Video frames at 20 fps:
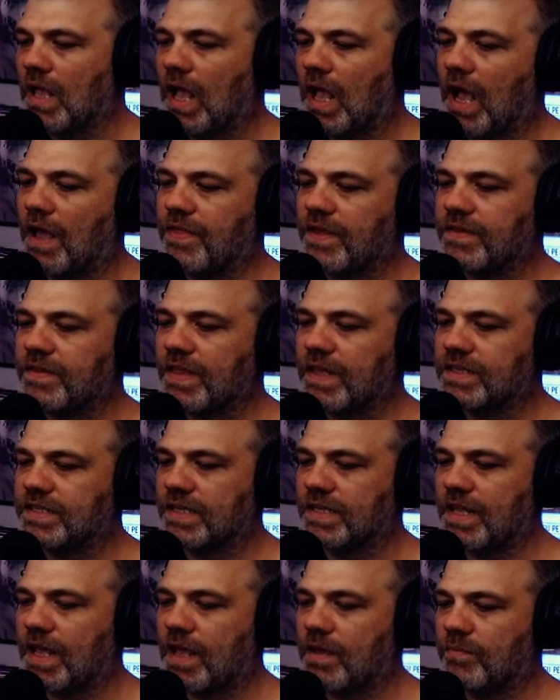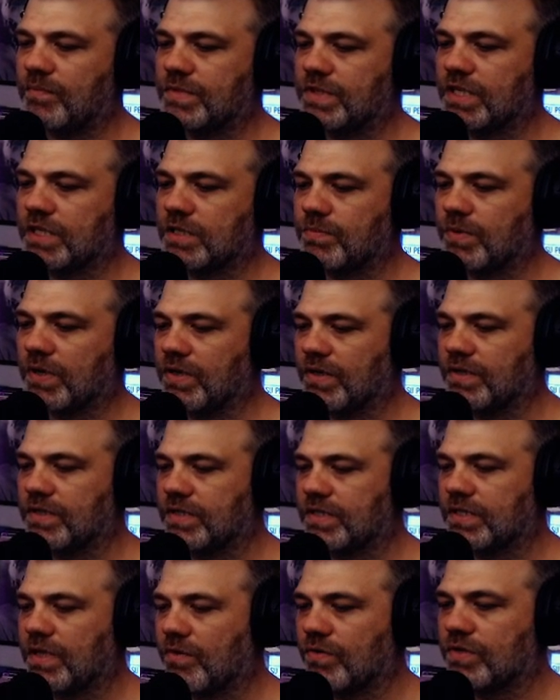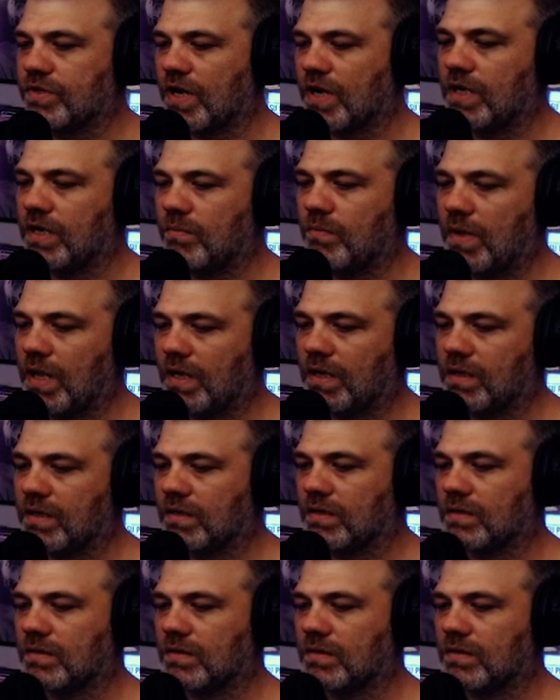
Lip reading: I think they did that just because they were trying to make